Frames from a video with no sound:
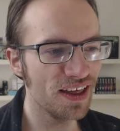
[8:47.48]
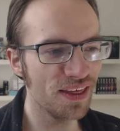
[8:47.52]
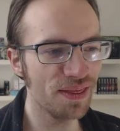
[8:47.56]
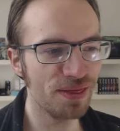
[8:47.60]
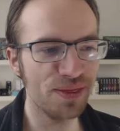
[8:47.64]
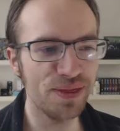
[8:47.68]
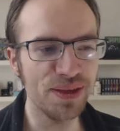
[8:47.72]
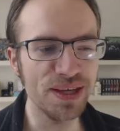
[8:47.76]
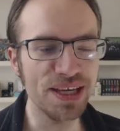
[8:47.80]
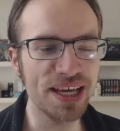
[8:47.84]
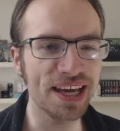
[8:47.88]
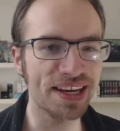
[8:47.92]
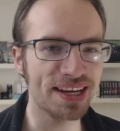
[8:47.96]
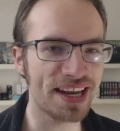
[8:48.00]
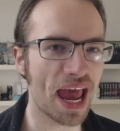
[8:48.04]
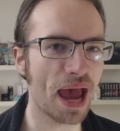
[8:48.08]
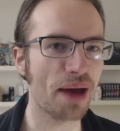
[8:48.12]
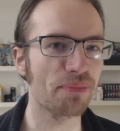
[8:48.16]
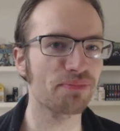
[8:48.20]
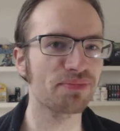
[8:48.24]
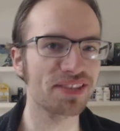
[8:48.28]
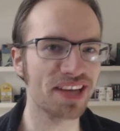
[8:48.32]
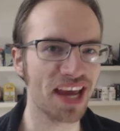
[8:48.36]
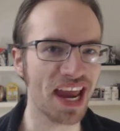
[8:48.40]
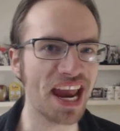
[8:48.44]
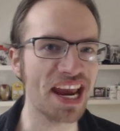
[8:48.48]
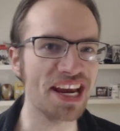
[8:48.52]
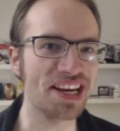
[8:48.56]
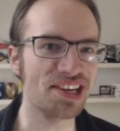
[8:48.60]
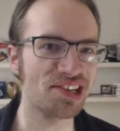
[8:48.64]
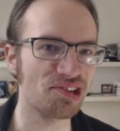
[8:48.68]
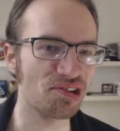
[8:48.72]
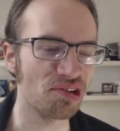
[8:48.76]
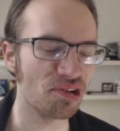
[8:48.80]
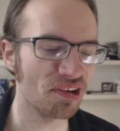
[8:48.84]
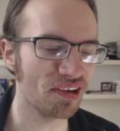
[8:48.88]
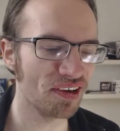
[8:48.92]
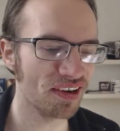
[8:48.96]
the
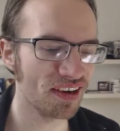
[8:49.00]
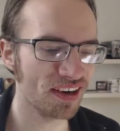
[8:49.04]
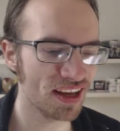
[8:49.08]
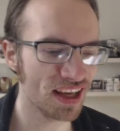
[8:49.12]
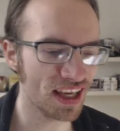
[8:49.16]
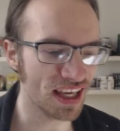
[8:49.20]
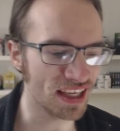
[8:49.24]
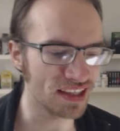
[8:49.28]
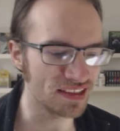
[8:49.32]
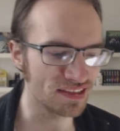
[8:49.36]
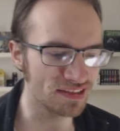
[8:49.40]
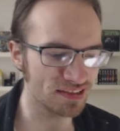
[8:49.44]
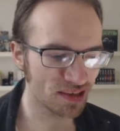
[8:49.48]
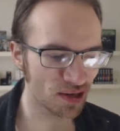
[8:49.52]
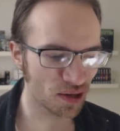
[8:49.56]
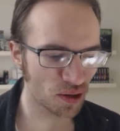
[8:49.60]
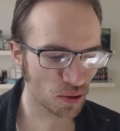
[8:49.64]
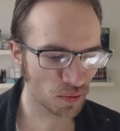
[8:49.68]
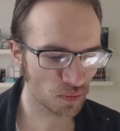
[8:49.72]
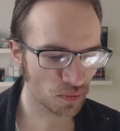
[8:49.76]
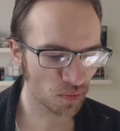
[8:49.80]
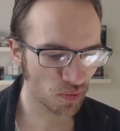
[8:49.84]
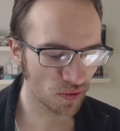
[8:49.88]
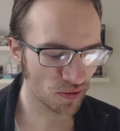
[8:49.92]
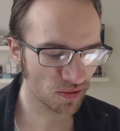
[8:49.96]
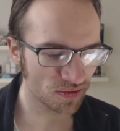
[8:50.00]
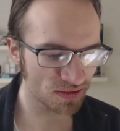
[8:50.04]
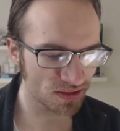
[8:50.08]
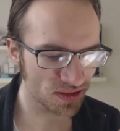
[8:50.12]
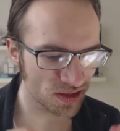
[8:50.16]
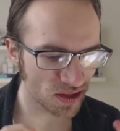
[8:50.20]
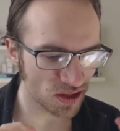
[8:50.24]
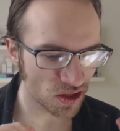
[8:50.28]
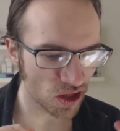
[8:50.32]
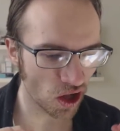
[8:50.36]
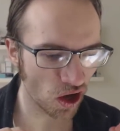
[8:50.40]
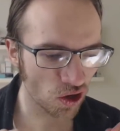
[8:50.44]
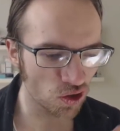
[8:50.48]
adaptation is
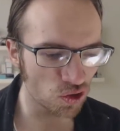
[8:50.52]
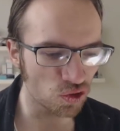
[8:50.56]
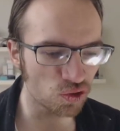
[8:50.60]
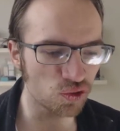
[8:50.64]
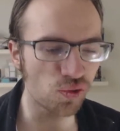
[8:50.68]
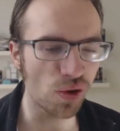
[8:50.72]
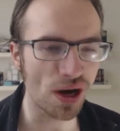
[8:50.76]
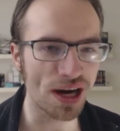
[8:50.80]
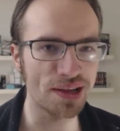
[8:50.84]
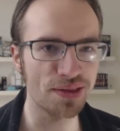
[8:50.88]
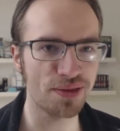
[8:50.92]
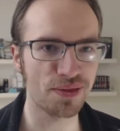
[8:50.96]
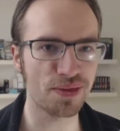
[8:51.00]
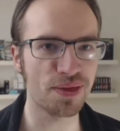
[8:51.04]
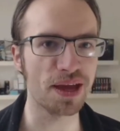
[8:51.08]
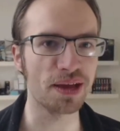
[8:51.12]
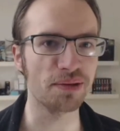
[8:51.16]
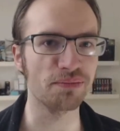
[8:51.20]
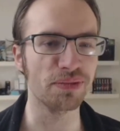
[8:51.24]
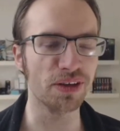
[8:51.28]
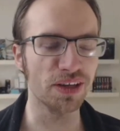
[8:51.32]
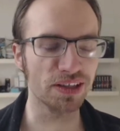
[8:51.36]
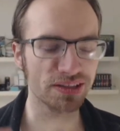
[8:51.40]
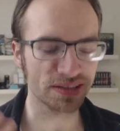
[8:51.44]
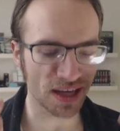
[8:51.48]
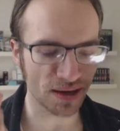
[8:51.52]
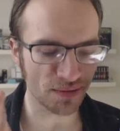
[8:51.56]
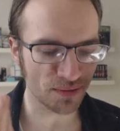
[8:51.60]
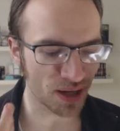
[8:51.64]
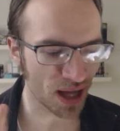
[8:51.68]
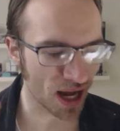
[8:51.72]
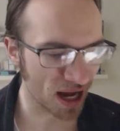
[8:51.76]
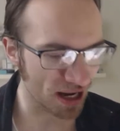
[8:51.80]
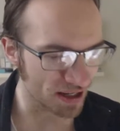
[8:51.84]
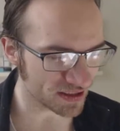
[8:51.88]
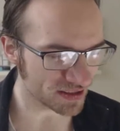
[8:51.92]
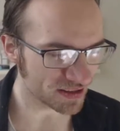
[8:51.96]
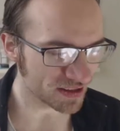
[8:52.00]
a great thing, because I
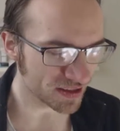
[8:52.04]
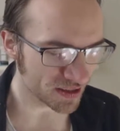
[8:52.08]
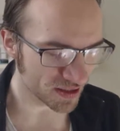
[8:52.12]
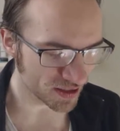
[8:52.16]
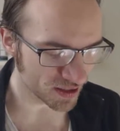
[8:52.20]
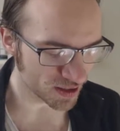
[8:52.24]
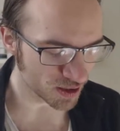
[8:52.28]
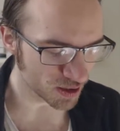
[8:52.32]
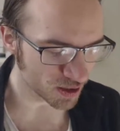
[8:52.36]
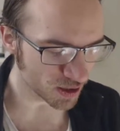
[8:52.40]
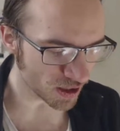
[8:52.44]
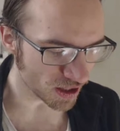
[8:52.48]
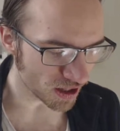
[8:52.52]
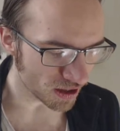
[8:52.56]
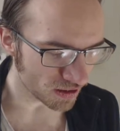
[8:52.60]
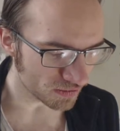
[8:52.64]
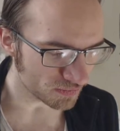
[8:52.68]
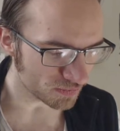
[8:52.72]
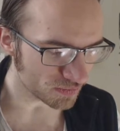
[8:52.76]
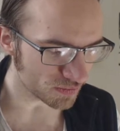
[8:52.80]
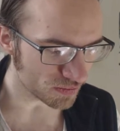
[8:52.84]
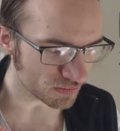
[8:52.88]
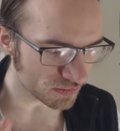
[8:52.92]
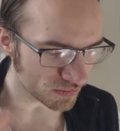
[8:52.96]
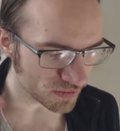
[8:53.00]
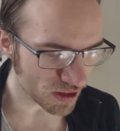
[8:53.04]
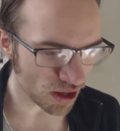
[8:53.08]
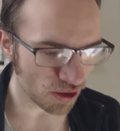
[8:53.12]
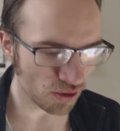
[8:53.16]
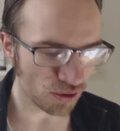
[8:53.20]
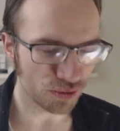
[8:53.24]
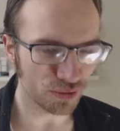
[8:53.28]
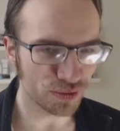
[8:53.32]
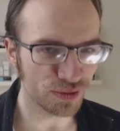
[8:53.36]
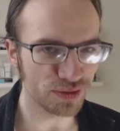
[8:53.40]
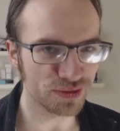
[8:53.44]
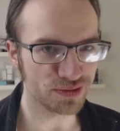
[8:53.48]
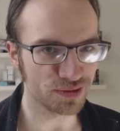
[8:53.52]
mean, I I
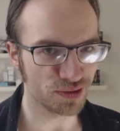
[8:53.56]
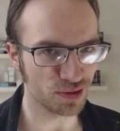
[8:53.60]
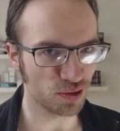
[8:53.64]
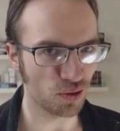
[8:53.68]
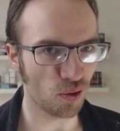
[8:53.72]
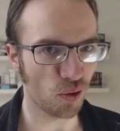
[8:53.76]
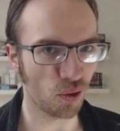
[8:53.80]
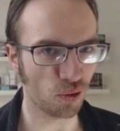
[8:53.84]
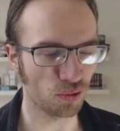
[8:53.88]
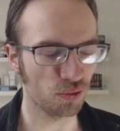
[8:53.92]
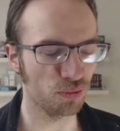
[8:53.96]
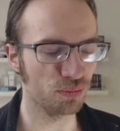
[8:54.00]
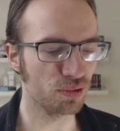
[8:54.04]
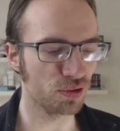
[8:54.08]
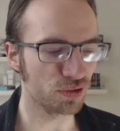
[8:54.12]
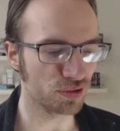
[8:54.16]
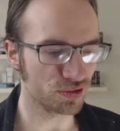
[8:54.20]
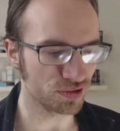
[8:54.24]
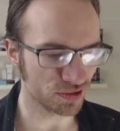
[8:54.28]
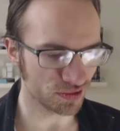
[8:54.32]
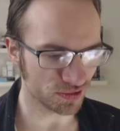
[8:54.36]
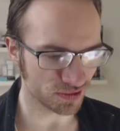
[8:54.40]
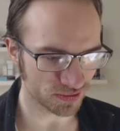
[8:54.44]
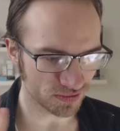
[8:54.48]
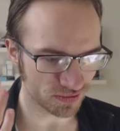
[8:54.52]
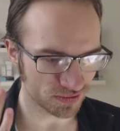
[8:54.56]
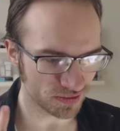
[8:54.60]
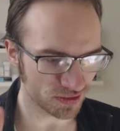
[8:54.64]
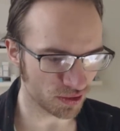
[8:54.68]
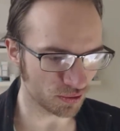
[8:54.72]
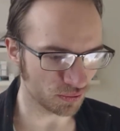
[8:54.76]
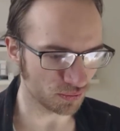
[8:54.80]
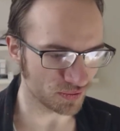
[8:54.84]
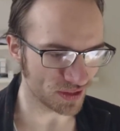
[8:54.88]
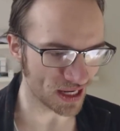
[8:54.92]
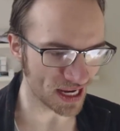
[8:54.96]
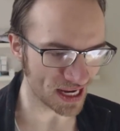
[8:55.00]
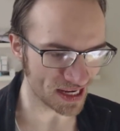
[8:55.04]
heard this in the audiobook just, you
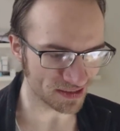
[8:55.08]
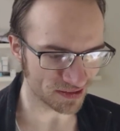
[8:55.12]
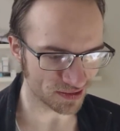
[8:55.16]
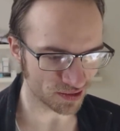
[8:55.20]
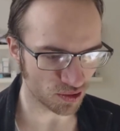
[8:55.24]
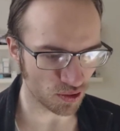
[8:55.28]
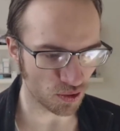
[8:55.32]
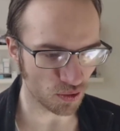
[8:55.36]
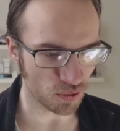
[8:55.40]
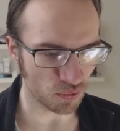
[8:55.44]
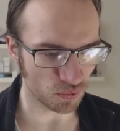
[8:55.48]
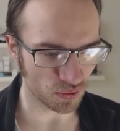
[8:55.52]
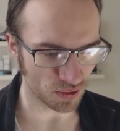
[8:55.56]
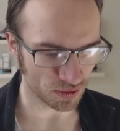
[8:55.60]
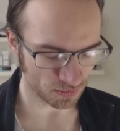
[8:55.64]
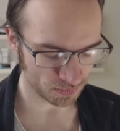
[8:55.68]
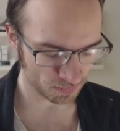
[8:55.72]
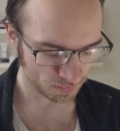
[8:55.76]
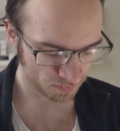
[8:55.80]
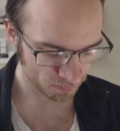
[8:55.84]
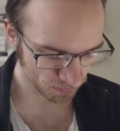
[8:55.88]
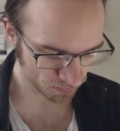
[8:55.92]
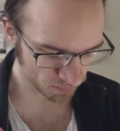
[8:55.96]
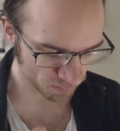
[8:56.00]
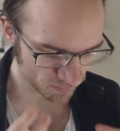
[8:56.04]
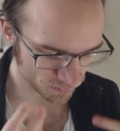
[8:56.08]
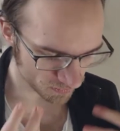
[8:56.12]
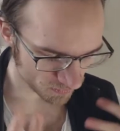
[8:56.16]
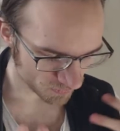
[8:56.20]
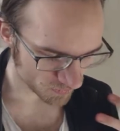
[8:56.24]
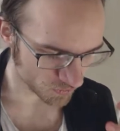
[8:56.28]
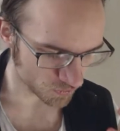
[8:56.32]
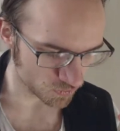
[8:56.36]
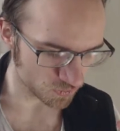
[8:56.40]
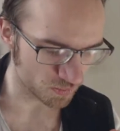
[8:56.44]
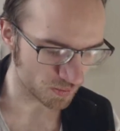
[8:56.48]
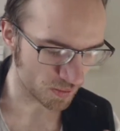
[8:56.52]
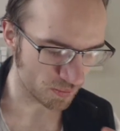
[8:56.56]
know, days ago with,
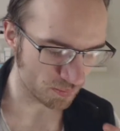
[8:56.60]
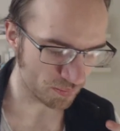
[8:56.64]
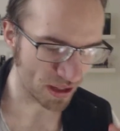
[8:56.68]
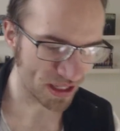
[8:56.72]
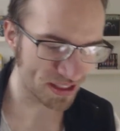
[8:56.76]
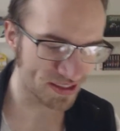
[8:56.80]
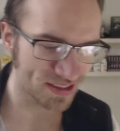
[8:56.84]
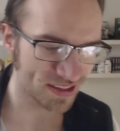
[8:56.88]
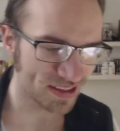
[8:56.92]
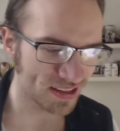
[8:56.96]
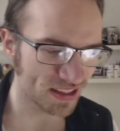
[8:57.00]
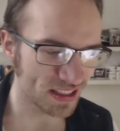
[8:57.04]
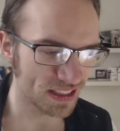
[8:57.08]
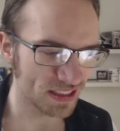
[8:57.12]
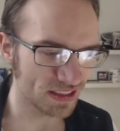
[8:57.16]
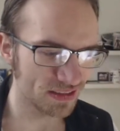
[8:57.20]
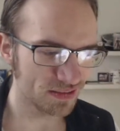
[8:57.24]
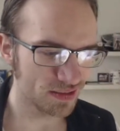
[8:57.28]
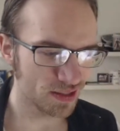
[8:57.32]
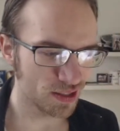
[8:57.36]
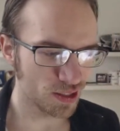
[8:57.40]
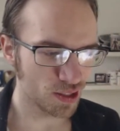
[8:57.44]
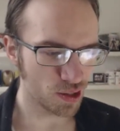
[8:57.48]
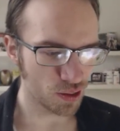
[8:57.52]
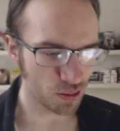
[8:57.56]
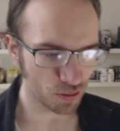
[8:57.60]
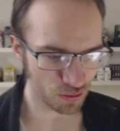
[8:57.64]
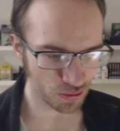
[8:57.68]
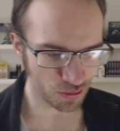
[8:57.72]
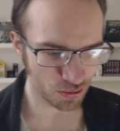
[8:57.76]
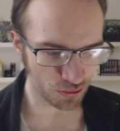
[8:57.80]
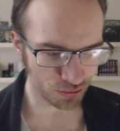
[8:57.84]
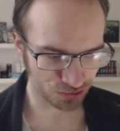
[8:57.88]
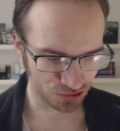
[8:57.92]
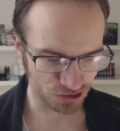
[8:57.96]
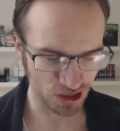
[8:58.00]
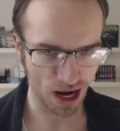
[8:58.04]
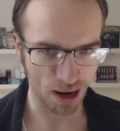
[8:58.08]
excuse me, basically
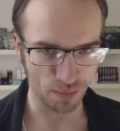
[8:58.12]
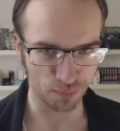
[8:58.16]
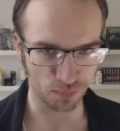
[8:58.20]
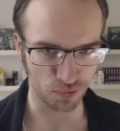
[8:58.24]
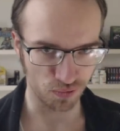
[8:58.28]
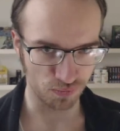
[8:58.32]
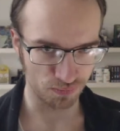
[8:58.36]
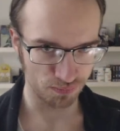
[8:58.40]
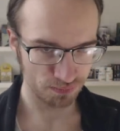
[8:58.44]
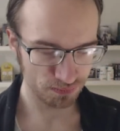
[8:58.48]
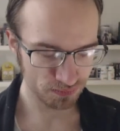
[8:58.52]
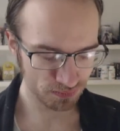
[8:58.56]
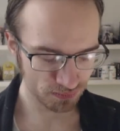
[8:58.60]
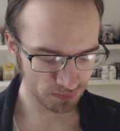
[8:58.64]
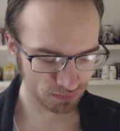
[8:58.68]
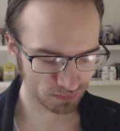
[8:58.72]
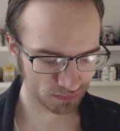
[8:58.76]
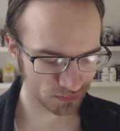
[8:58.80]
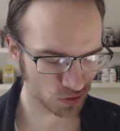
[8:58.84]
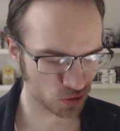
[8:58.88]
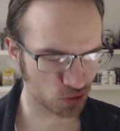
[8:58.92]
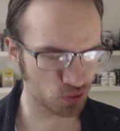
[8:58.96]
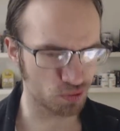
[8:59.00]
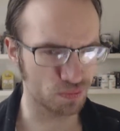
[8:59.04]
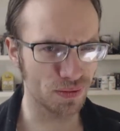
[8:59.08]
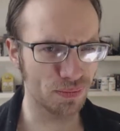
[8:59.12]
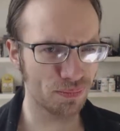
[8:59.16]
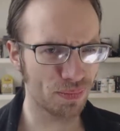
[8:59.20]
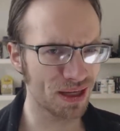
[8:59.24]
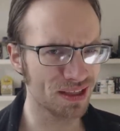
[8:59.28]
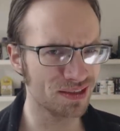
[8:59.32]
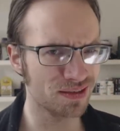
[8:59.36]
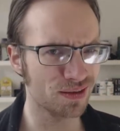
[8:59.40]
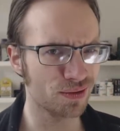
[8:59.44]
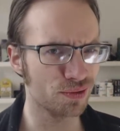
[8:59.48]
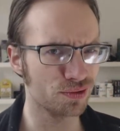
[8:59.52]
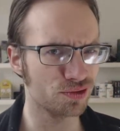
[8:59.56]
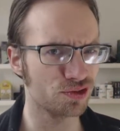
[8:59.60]
the chap excuse me
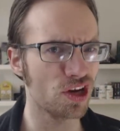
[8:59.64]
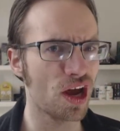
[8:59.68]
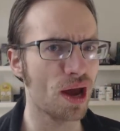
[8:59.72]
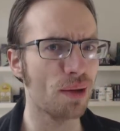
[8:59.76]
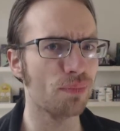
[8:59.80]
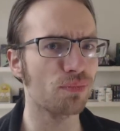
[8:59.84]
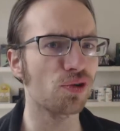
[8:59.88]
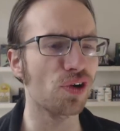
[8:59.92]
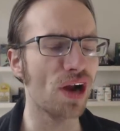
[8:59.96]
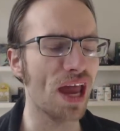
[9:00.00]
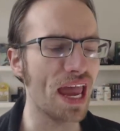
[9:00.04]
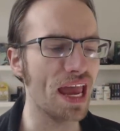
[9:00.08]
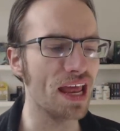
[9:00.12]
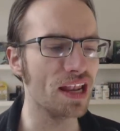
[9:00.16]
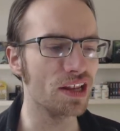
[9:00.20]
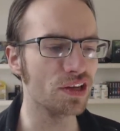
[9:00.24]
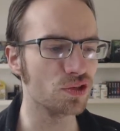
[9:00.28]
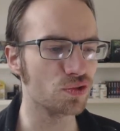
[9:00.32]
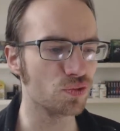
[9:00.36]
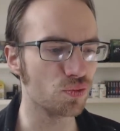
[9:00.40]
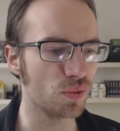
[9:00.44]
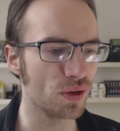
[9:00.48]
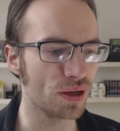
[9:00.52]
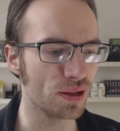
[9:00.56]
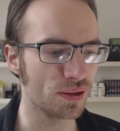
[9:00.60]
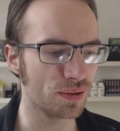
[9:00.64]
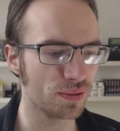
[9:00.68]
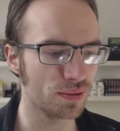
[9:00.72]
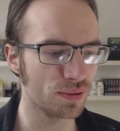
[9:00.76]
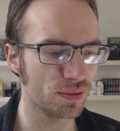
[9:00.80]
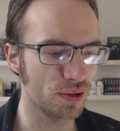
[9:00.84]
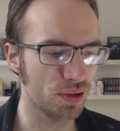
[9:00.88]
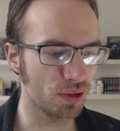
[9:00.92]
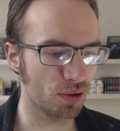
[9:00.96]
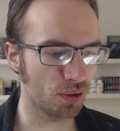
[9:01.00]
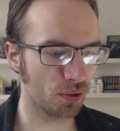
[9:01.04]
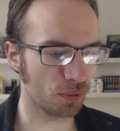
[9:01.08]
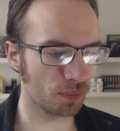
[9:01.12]
basically the chapter ends with,
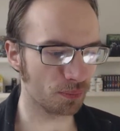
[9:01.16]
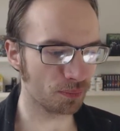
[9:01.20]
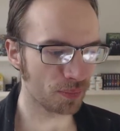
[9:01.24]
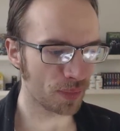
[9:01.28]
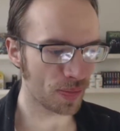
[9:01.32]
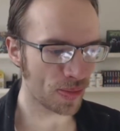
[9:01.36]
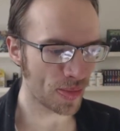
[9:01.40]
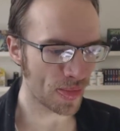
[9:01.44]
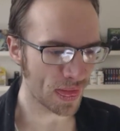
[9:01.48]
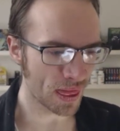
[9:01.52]
you know,